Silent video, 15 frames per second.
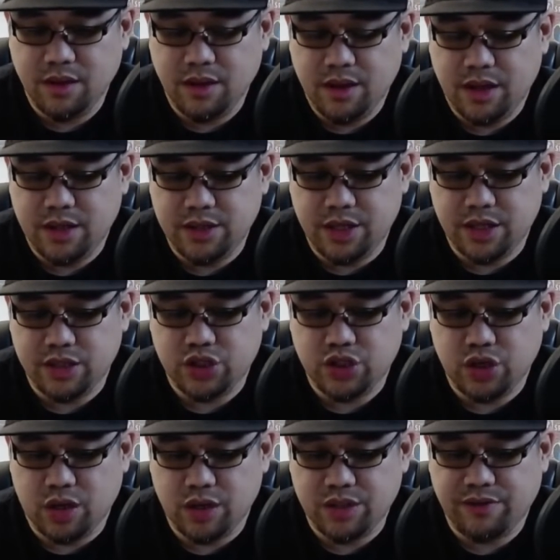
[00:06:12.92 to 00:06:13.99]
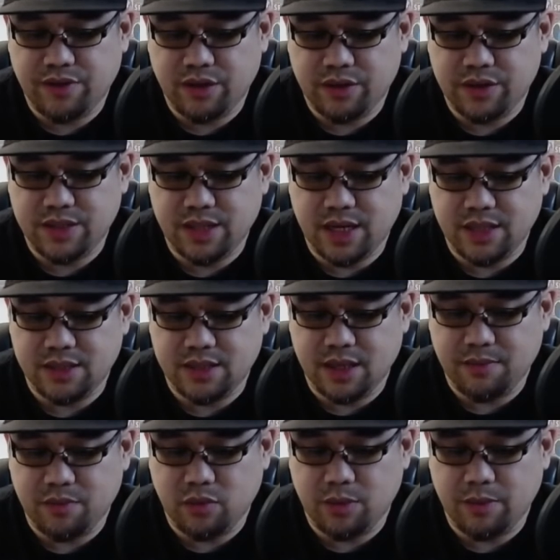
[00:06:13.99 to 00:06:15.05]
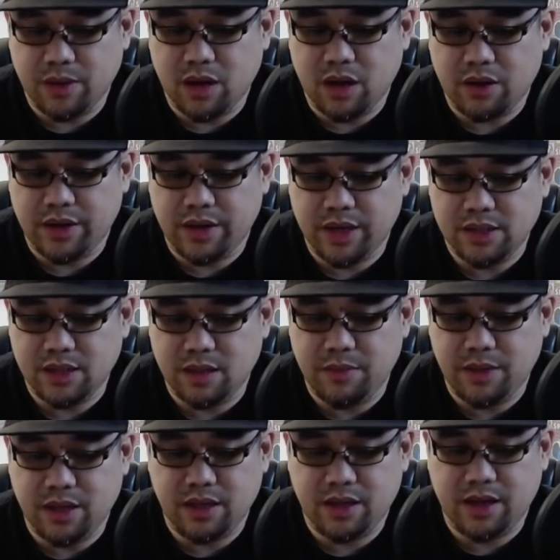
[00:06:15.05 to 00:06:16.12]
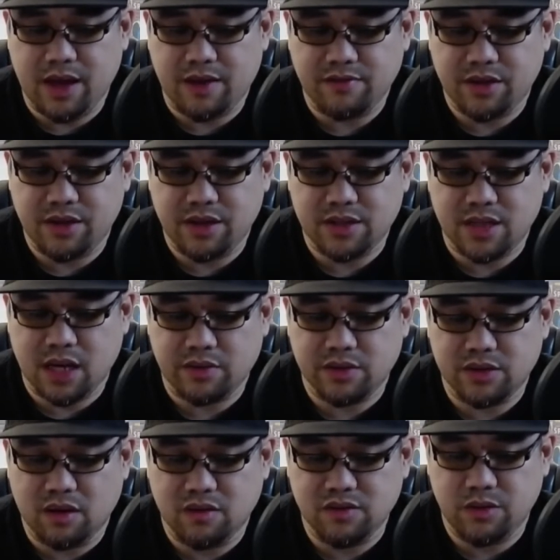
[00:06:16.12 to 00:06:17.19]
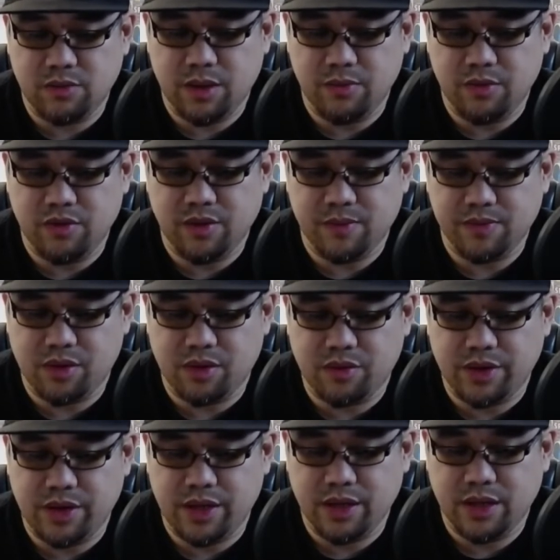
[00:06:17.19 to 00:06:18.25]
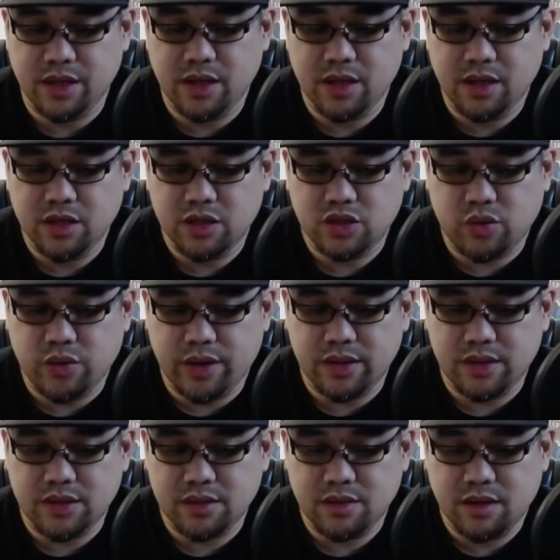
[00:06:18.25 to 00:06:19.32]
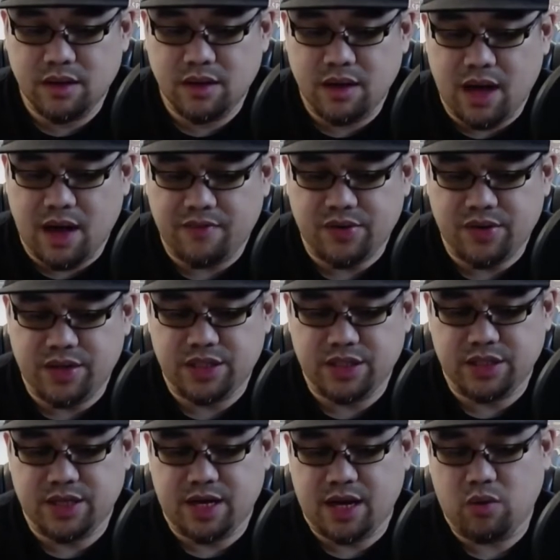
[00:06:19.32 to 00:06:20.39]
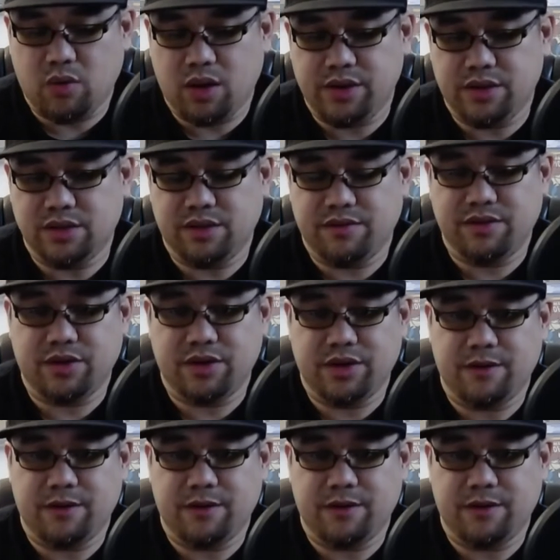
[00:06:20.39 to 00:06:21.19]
and she has Charge, Flurry, Sidestep. When Makari hits, immediately after the attack resolves, you may move up to 3 squares after each attack while using Flurry.